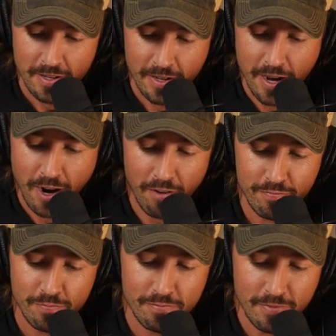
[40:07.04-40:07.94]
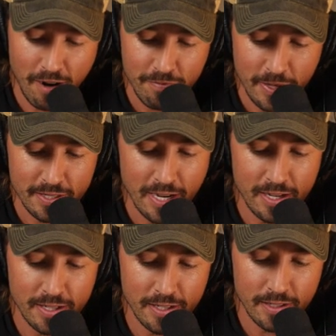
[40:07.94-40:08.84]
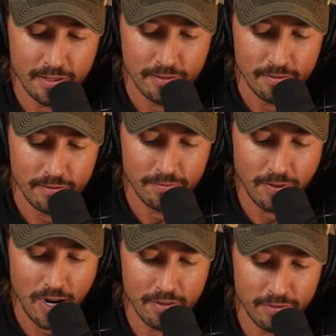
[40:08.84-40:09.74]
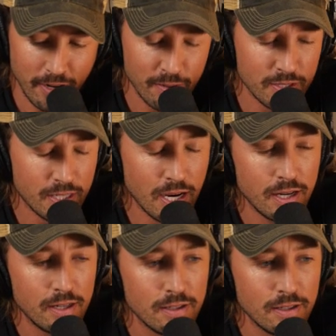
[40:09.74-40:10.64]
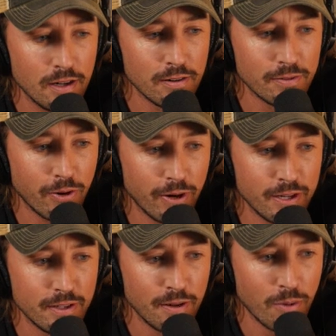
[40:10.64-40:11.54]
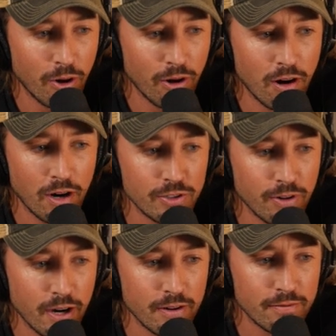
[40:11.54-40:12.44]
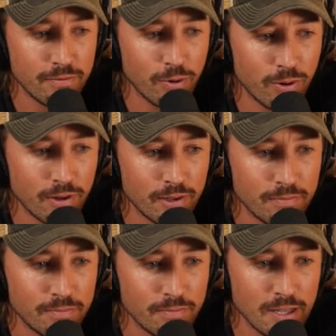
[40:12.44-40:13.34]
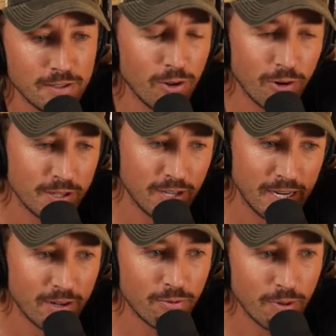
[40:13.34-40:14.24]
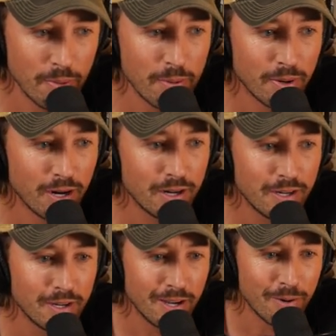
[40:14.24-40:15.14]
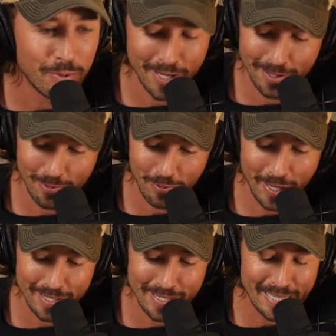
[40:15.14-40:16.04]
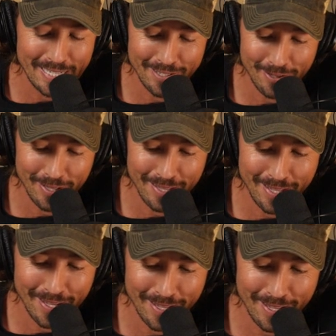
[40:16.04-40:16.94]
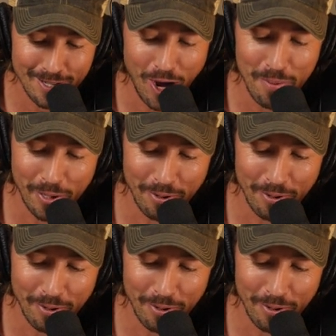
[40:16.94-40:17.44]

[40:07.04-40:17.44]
Yeah, I've I've been taking five grams a day of mm-hmm. creatine mm-hmm. monohydrate for as long as I can remember, and we can we can dig into the the, the type of